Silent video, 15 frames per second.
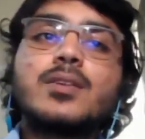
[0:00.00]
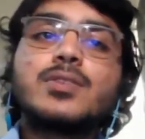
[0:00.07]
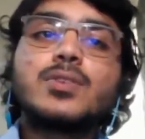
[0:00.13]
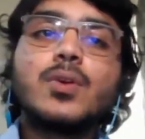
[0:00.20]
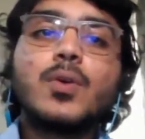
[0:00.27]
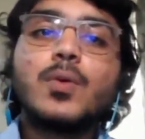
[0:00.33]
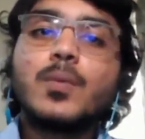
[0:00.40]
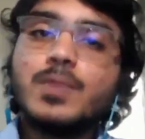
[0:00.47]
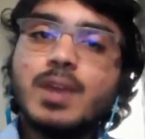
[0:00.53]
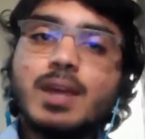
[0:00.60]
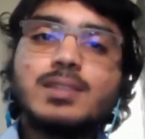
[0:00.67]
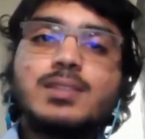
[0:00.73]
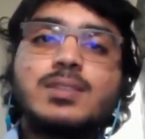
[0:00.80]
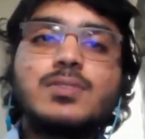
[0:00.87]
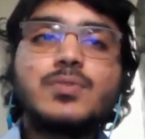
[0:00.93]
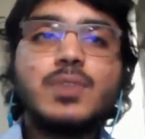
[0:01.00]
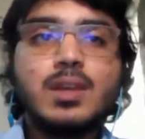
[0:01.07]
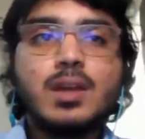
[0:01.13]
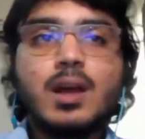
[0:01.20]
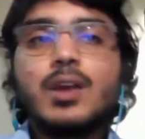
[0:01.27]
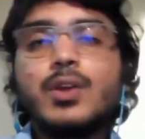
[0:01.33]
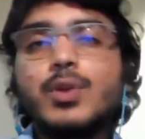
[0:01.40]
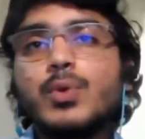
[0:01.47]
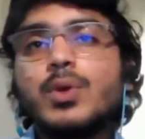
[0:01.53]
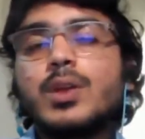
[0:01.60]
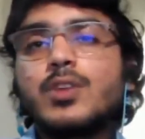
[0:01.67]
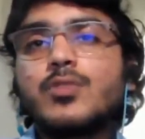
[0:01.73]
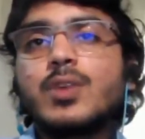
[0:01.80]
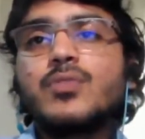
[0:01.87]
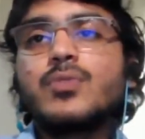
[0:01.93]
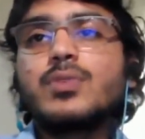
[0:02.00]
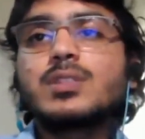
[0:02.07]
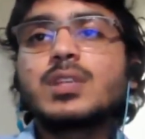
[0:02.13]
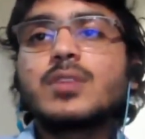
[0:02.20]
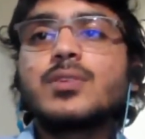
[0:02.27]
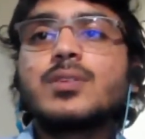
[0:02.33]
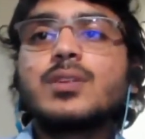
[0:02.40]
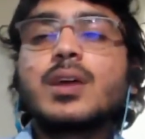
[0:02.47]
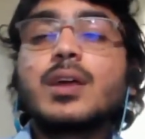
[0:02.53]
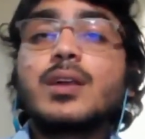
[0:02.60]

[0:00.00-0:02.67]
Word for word: So yes, we are doing it twenty-four seven.